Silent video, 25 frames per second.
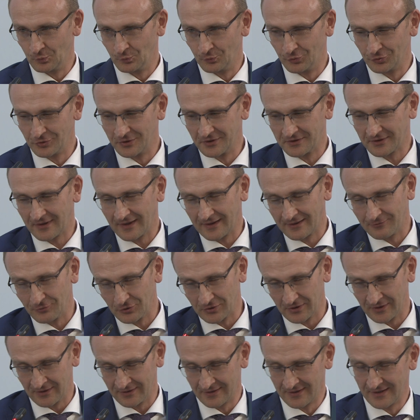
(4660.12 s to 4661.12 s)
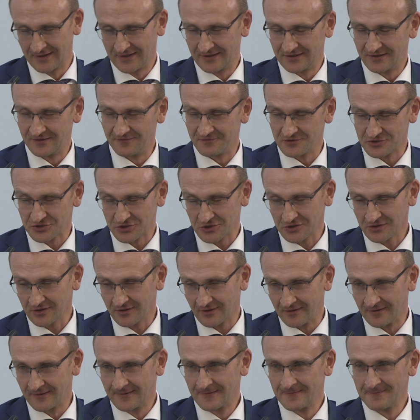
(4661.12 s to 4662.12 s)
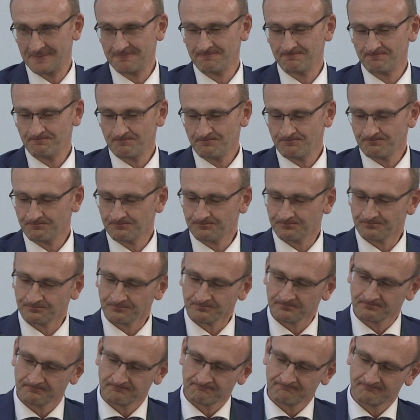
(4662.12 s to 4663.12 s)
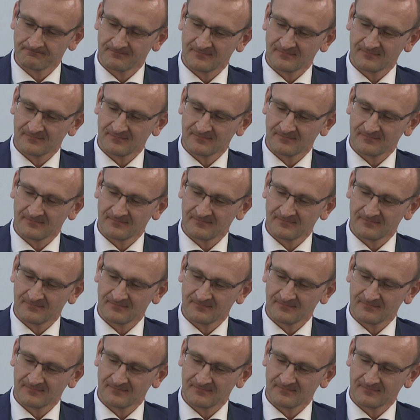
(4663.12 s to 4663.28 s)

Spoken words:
But we hope there will be movement.